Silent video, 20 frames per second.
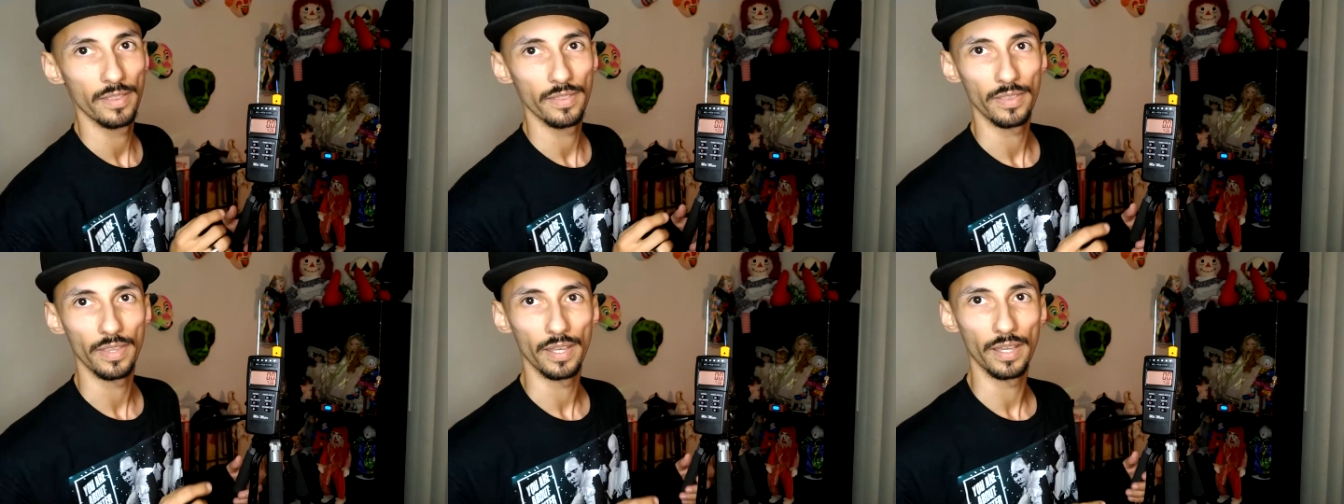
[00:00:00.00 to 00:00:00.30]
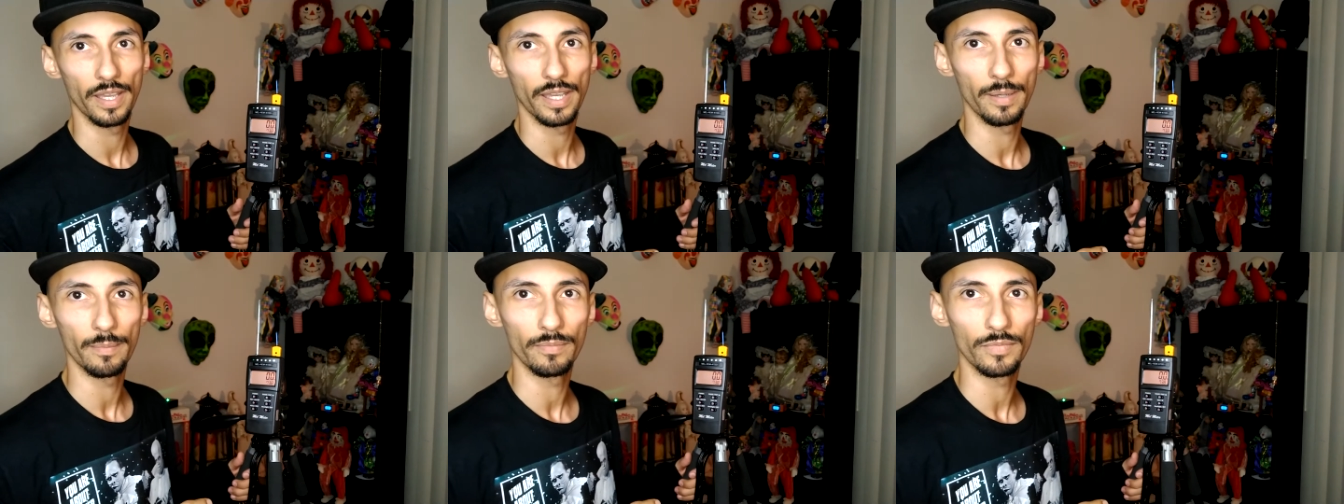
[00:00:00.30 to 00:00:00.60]

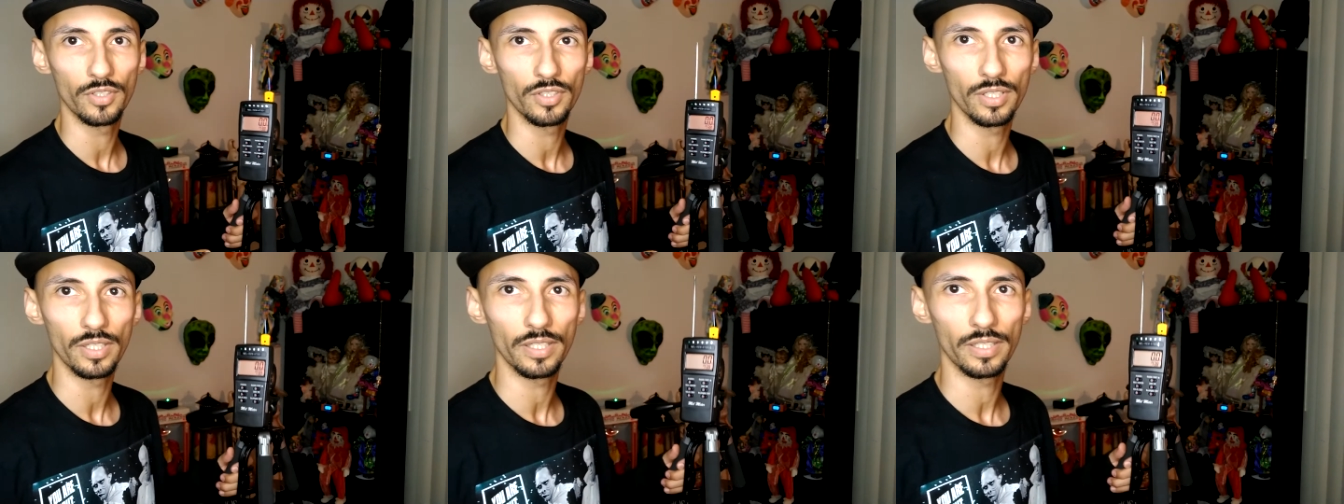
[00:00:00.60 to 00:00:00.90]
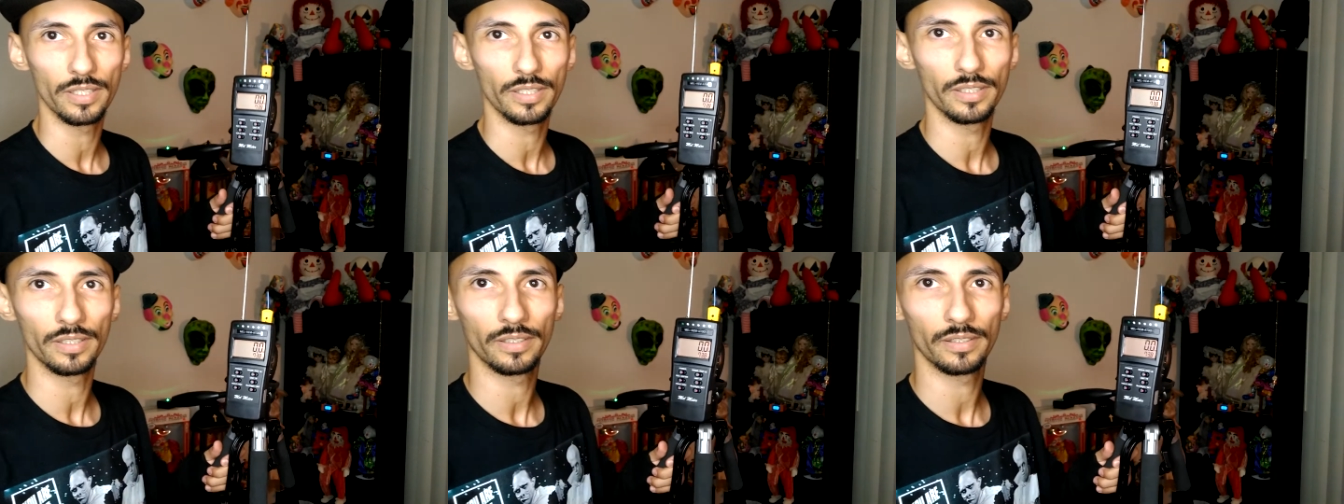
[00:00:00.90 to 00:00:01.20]
the
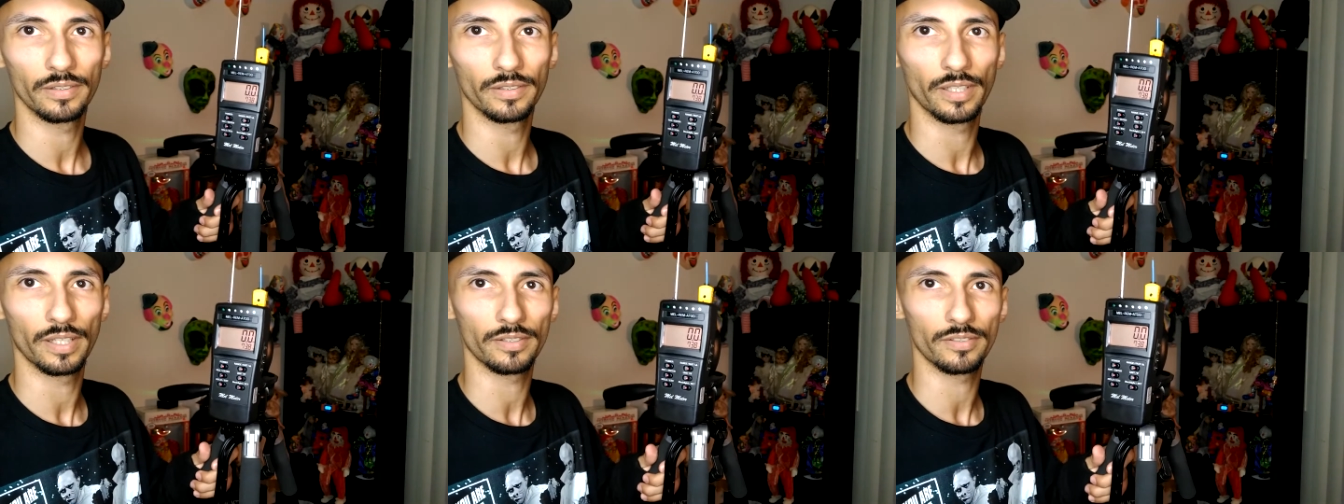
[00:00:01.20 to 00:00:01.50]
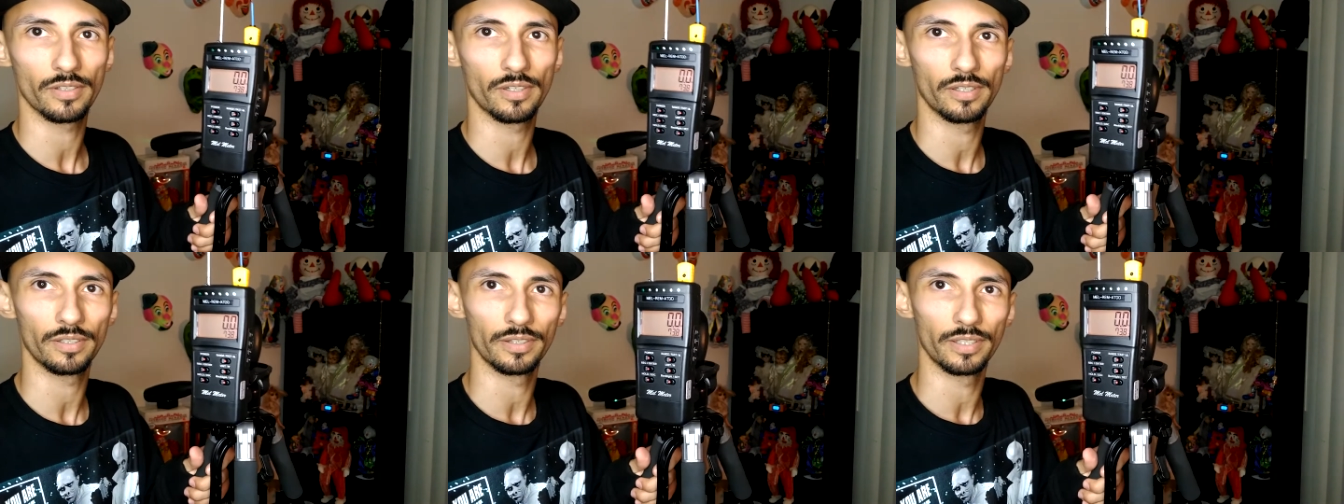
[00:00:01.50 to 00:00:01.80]
MG
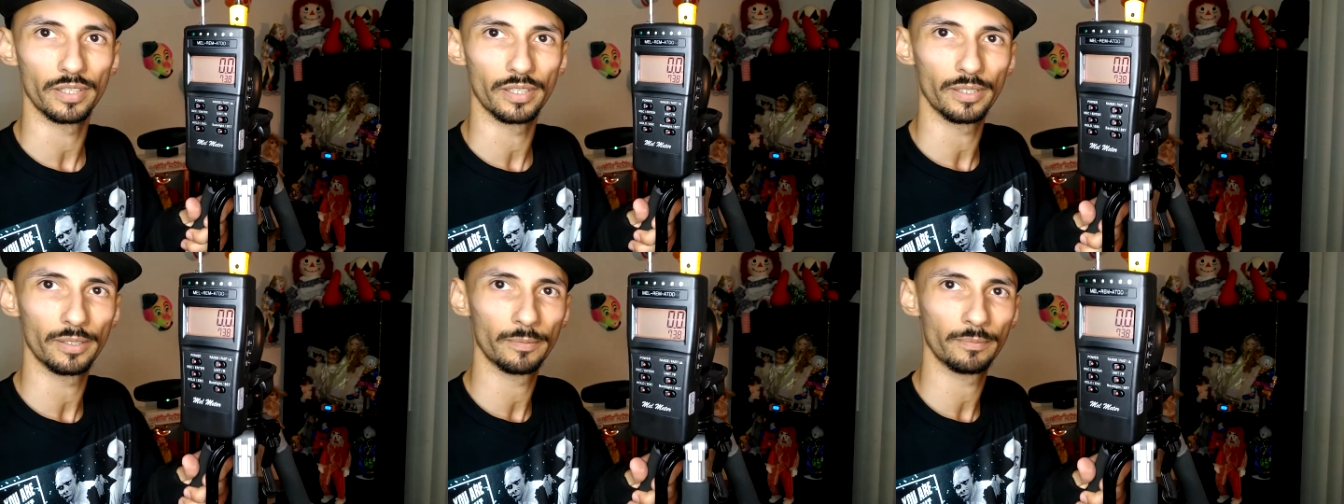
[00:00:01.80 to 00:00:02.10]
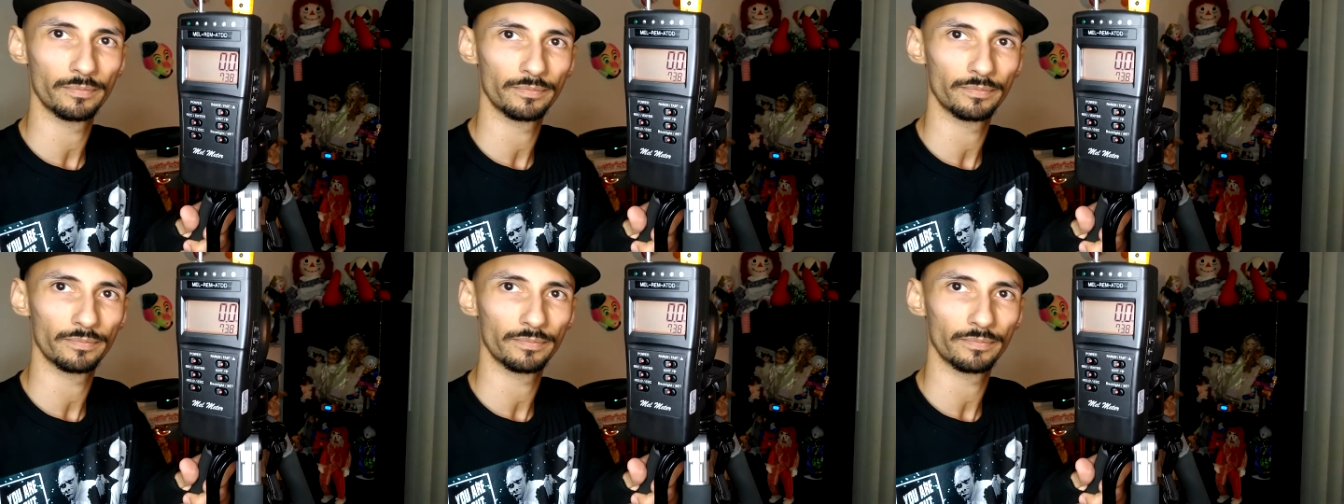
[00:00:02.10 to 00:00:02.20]
that's on there.